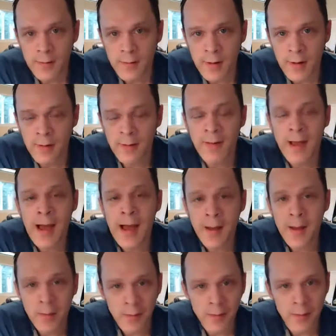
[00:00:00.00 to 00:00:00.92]
a
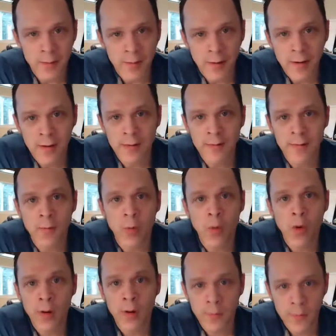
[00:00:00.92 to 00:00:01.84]
lot
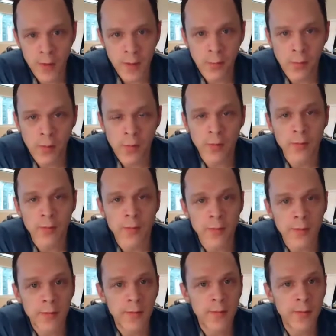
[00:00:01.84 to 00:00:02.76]
more people
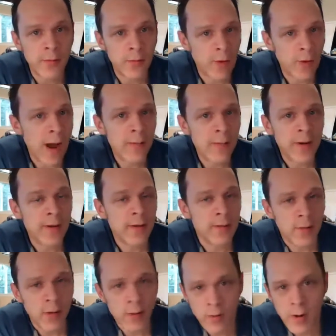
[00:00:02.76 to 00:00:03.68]
grabbing
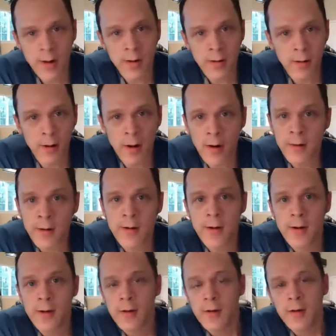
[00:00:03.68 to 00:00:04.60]
their credit card
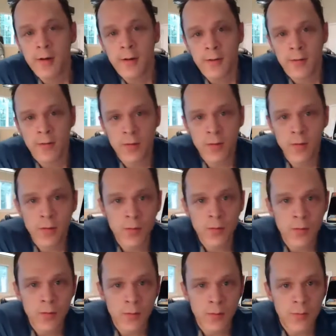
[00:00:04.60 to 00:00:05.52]

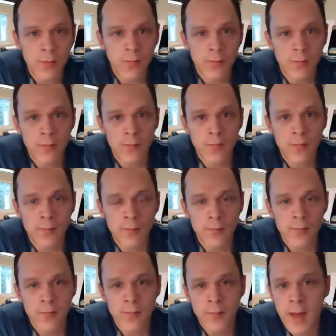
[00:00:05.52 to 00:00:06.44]
to
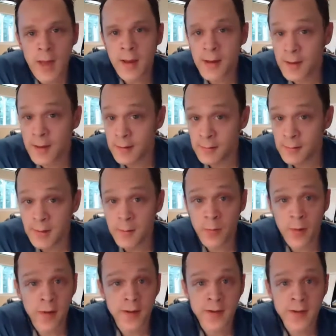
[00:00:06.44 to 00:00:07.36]
basically
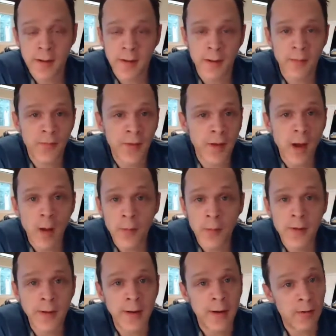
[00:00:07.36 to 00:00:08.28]
purchase something
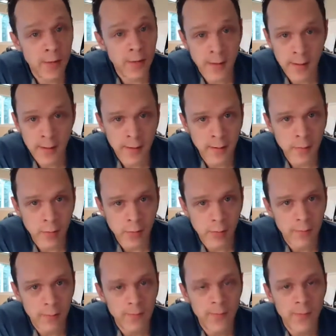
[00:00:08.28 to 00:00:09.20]
almost
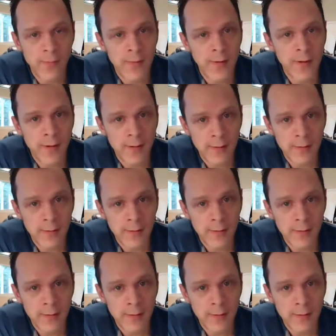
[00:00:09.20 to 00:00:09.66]
irresistible that